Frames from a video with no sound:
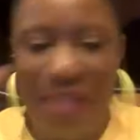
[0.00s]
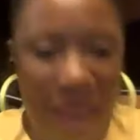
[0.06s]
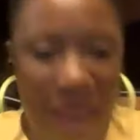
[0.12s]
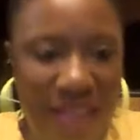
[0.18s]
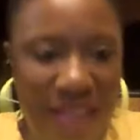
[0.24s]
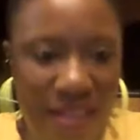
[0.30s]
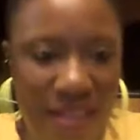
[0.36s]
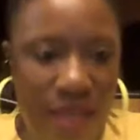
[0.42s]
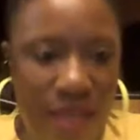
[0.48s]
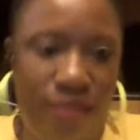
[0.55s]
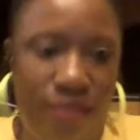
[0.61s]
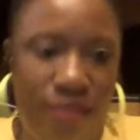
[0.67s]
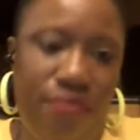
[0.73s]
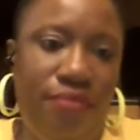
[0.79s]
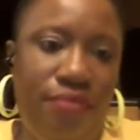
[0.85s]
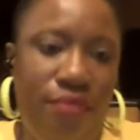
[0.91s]
bad thing
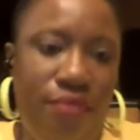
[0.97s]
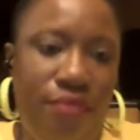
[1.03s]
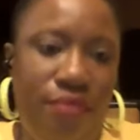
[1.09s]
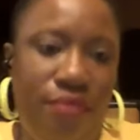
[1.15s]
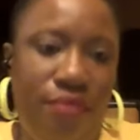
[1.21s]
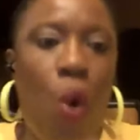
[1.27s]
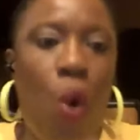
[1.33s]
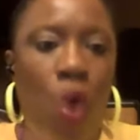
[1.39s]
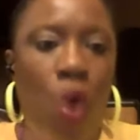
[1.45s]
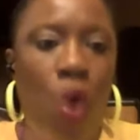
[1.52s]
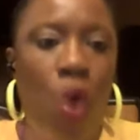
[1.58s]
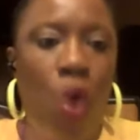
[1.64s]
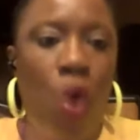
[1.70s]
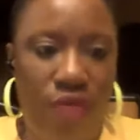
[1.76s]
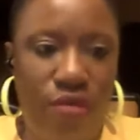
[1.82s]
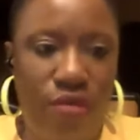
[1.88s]
all
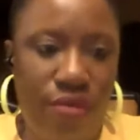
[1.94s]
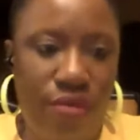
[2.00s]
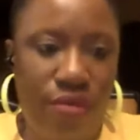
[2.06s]
around.